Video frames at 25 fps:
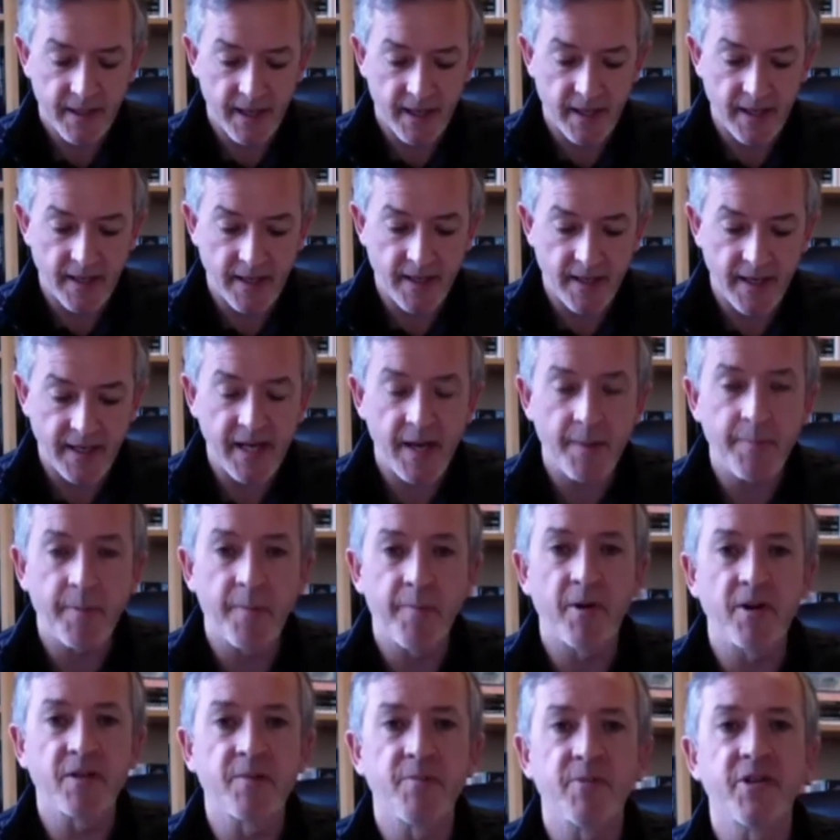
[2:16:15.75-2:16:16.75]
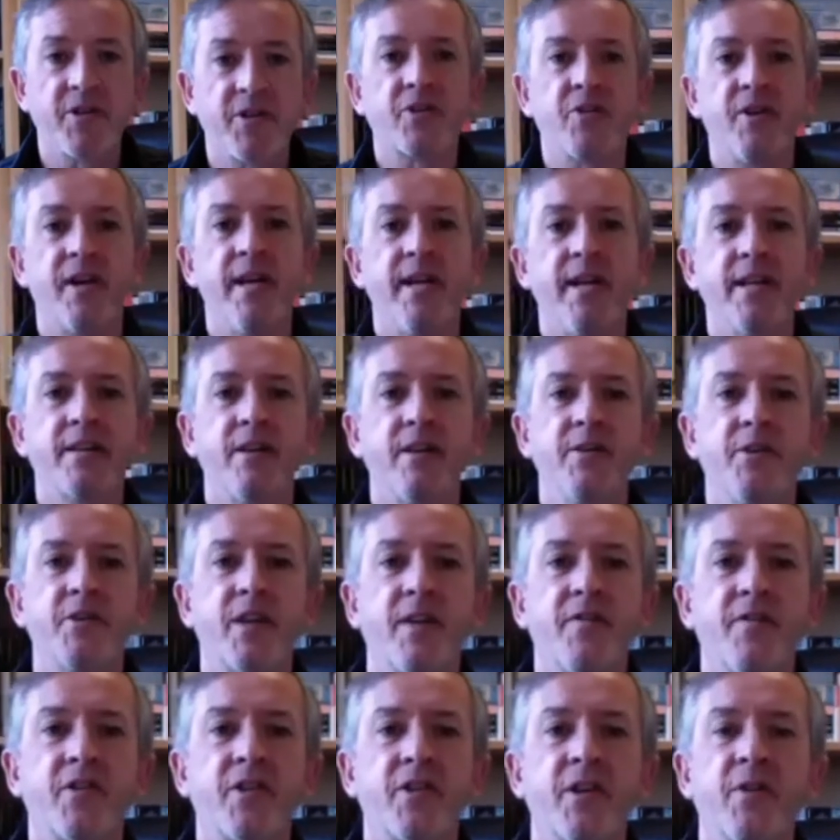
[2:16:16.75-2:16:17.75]
Uh, and hippopotamus is great. So I used
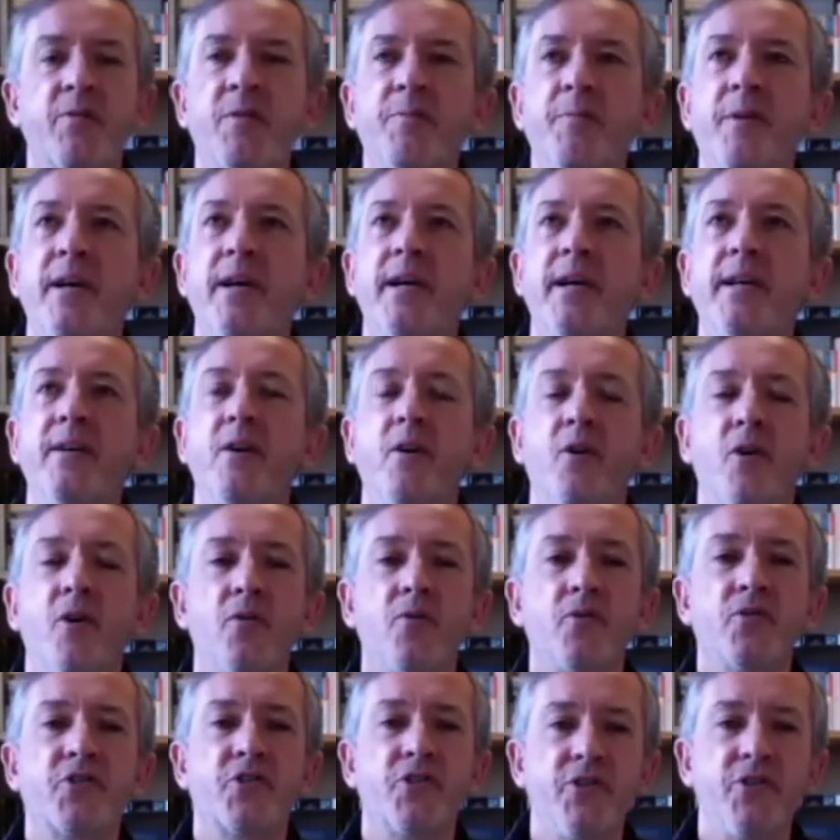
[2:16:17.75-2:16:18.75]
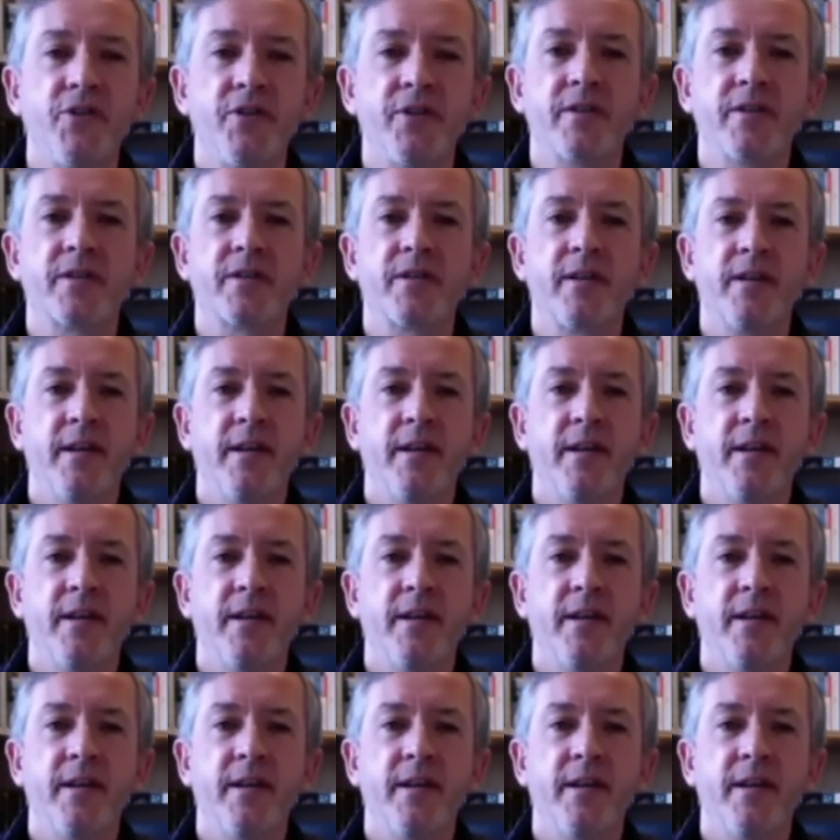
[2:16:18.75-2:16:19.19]
to have a thing with my oral students.